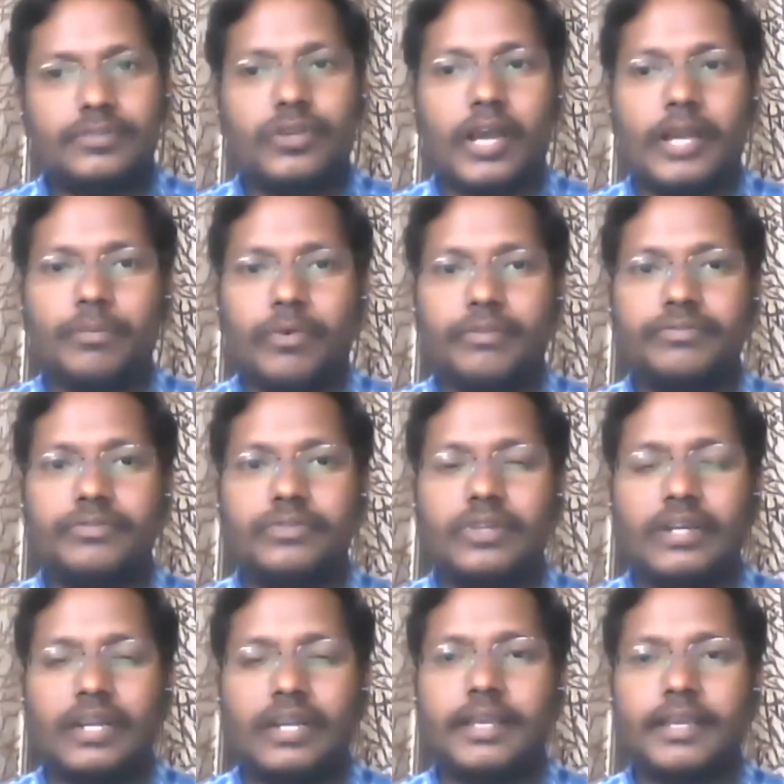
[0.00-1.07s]
time of
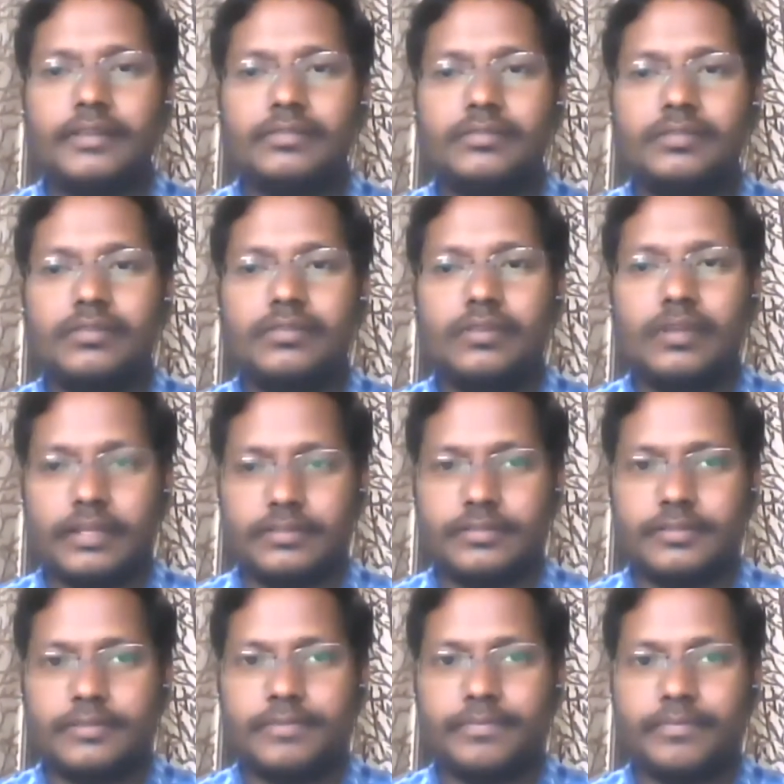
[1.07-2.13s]
taking test.